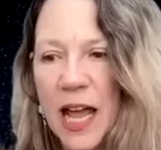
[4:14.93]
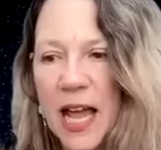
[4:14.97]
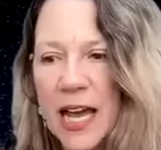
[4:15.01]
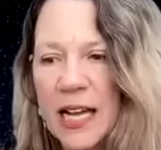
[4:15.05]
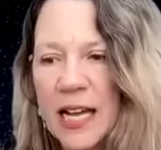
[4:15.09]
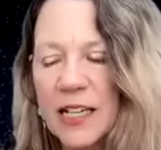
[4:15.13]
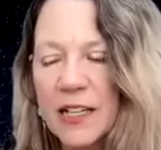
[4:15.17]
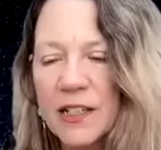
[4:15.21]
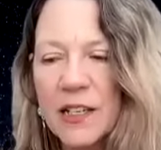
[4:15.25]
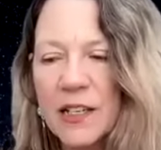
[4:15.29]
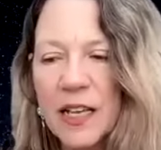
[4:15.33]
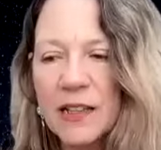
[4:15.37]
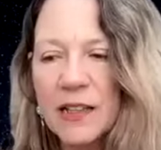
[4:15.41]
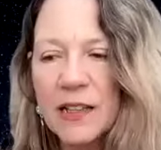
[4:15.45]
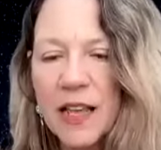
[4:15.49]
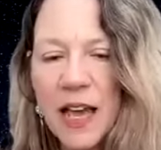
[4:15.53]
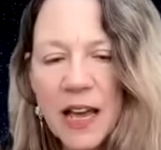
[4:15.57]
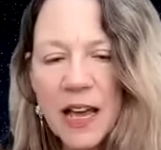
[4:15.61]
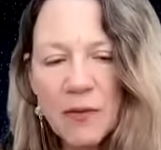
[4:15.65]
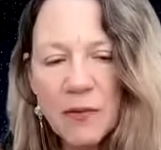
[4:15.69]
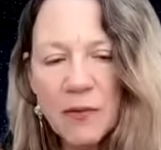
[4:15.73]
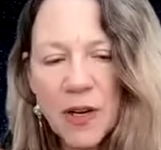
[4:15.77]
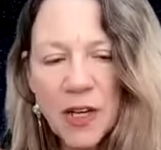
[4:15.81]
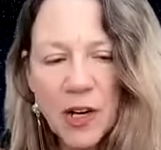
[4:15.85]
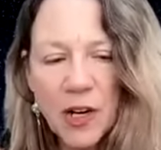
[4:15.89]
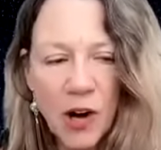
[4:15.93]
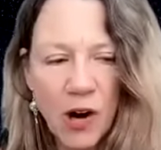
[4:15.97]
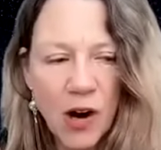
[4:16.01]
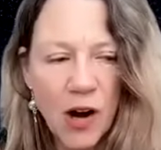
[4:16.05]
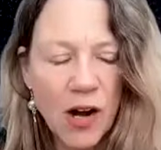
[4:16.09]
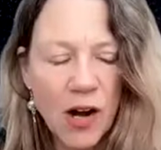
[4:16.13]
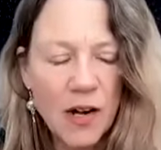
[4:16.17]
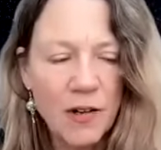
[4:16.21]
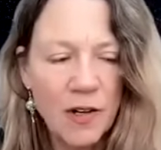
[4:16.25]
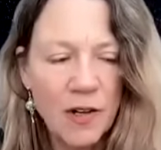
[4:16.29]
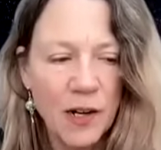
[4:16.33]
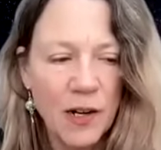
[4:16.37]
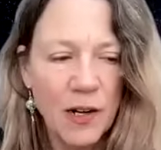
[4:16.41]
And in that
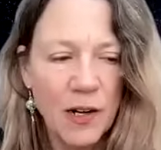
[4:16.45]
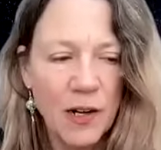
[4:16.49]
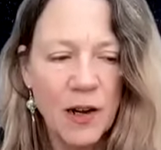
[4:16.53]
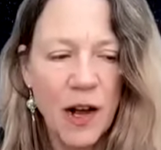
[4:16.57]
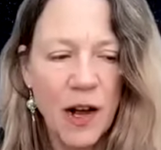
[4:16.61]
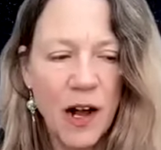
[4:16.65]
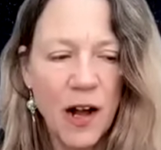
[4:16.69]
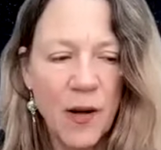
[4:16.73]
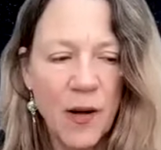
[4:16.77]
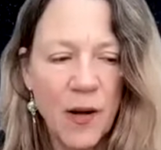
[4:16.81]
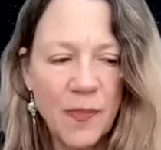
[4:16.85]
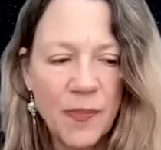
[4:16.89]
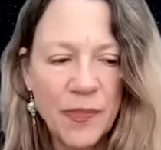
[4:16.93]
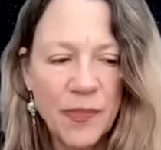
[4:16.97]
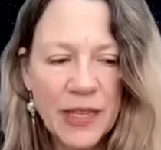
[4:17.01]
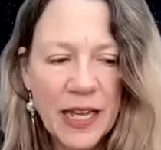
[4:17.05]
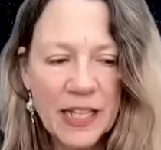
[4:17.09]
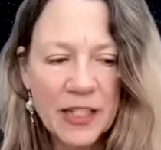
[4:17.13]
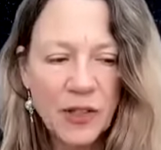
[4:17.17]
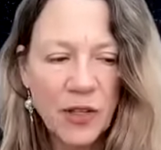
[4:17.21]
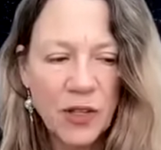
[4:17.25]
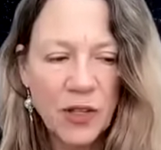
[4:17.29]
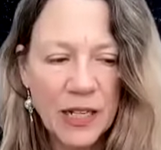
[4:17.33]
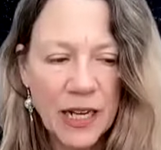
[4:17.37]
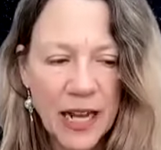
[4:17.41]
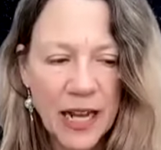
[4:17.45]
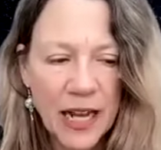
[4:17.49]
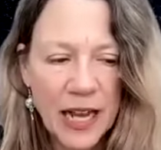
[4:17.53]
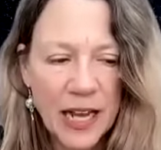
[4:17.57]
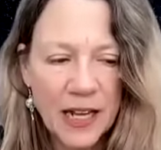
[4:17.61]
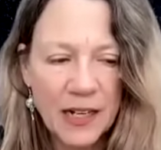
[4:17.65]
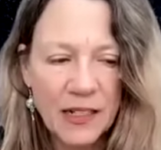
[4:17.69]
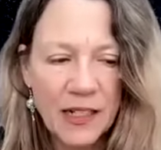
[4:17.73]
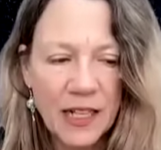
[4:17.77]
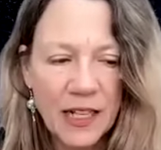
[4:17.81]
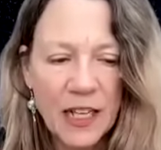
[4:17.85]
regard, um, that's going to end.